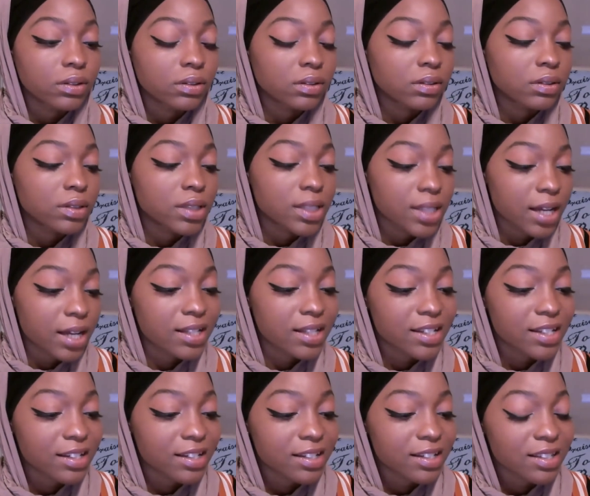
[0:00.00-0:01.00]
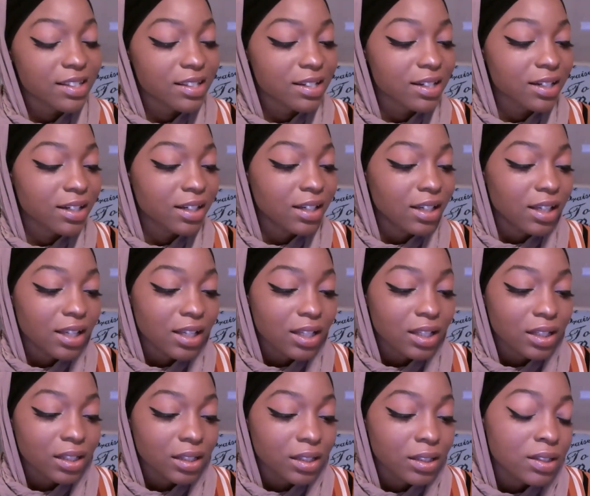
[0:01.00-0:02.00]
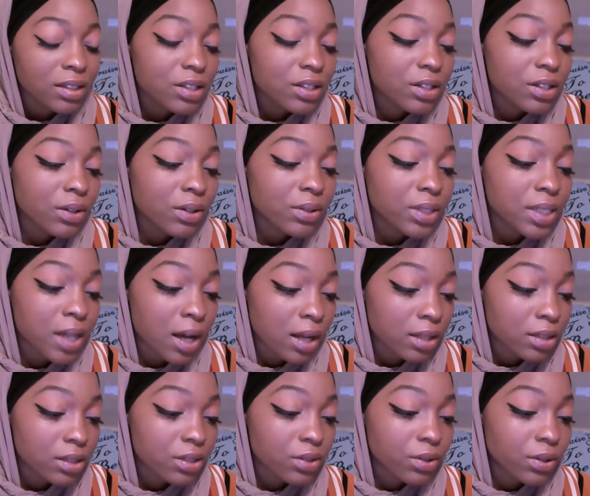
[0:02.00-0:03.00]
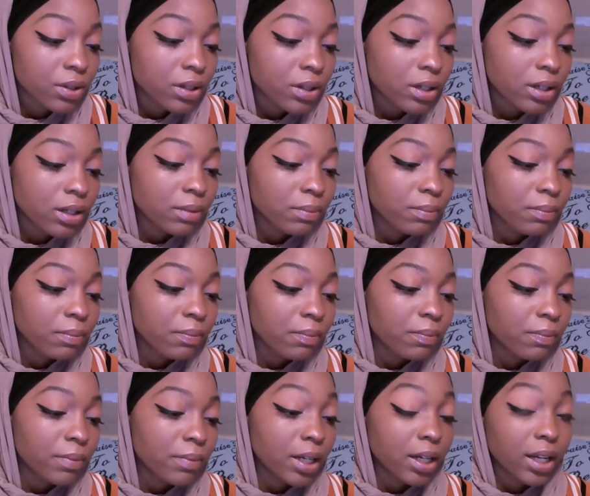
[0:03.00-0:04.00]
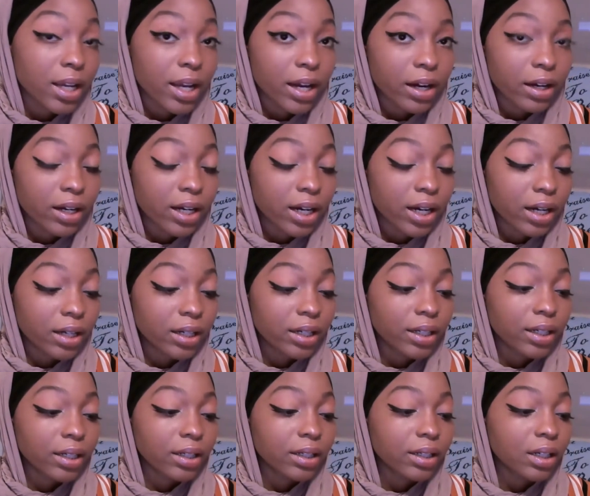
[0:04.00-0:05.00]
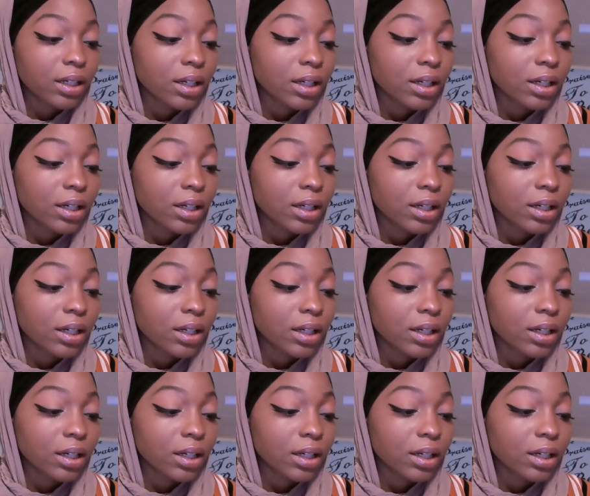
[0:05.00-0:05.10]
scientist. So tonsor, meaning hair cutter.